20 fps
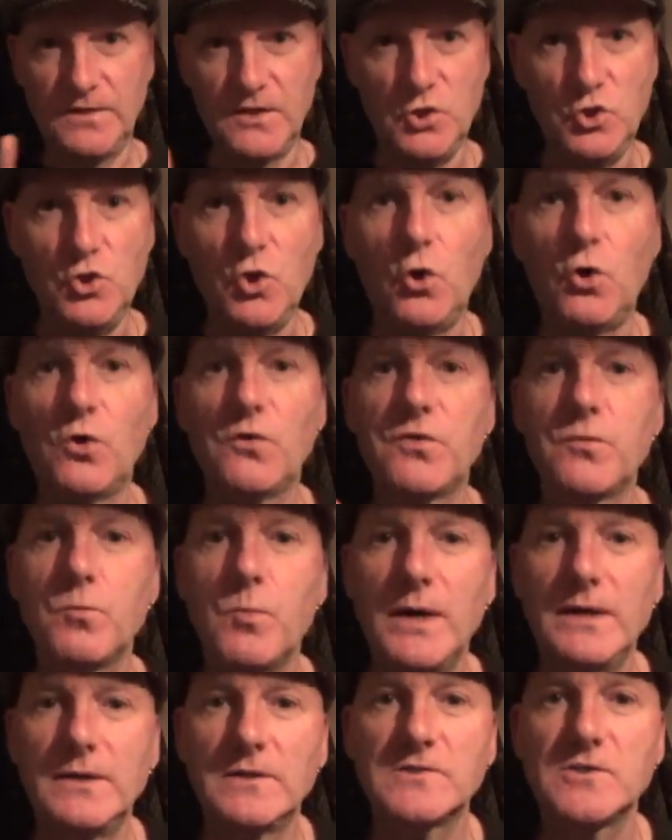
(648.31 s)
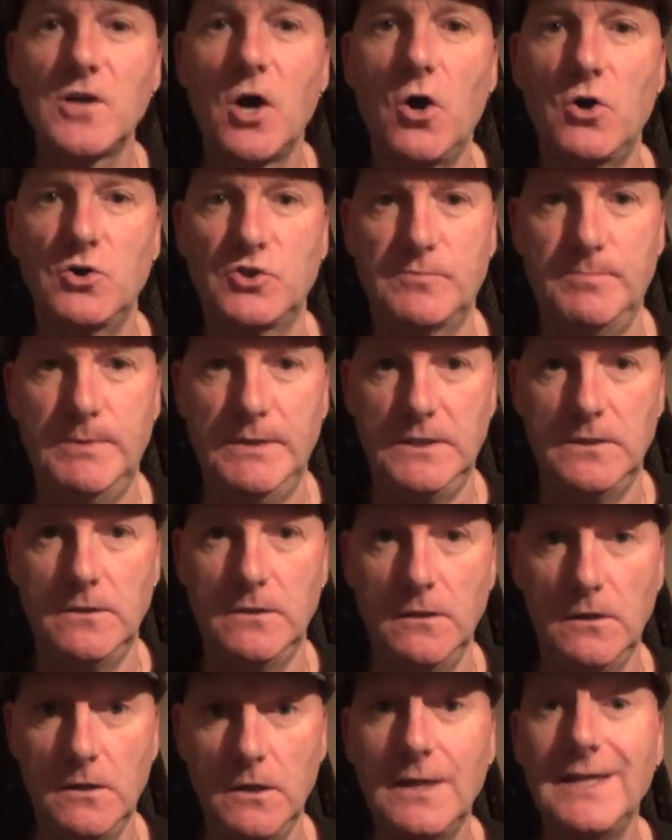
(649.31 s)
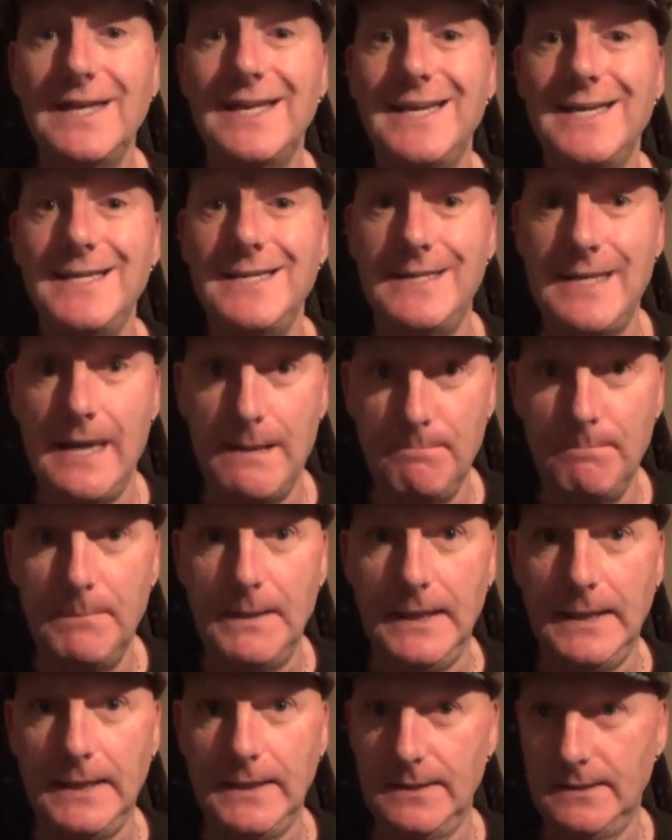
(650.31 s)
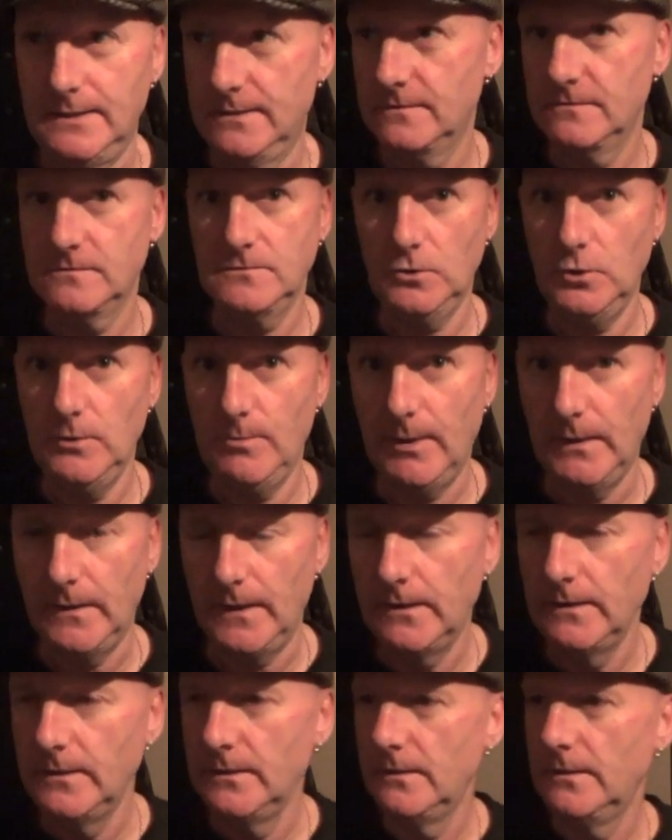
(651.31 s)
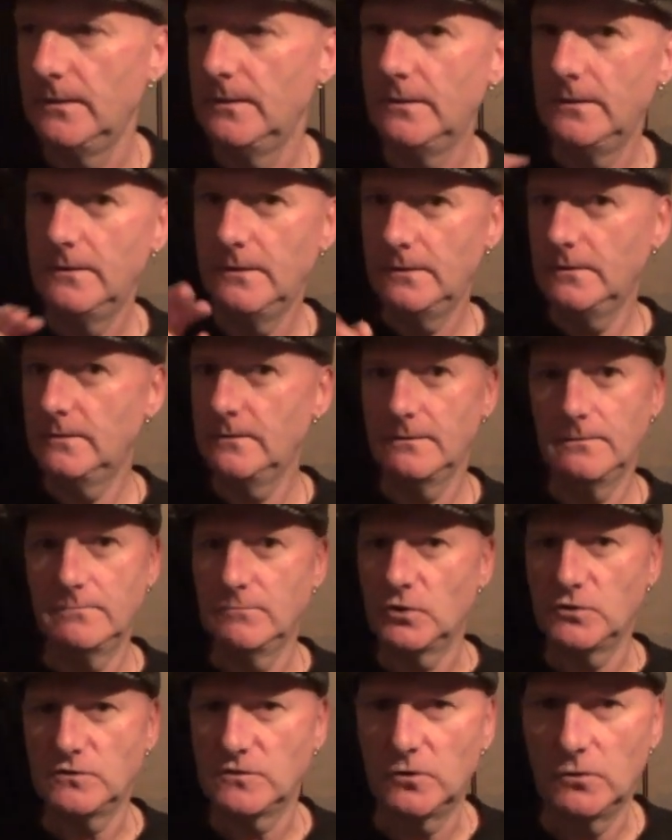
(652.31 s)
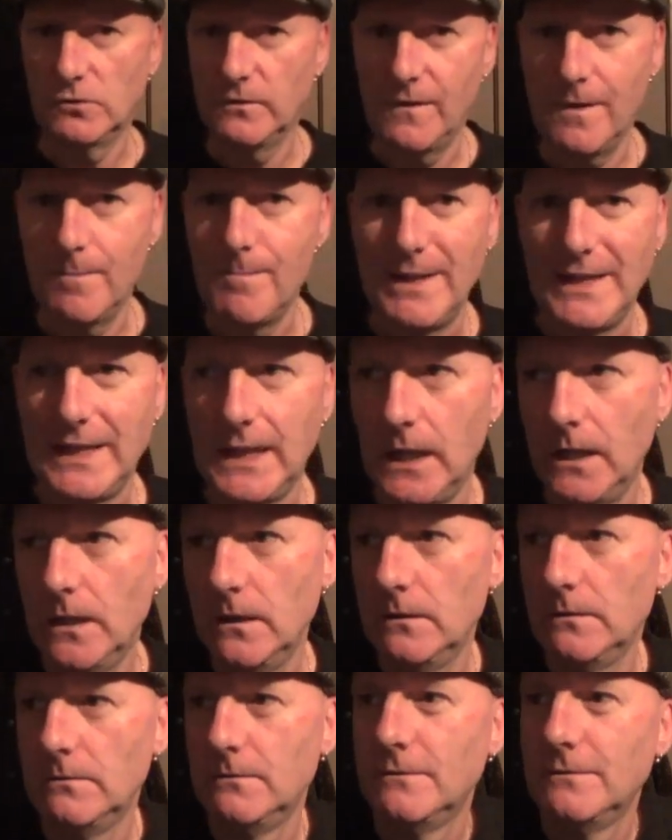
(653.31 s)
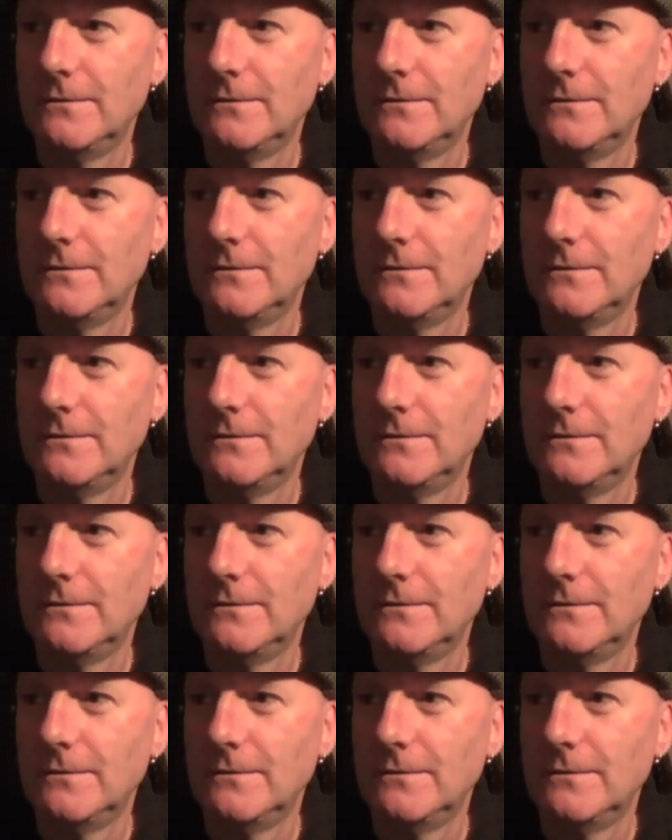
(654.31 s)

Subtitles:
The North Wales Hospital in Denby. Sorry about that. Not to call it the mental.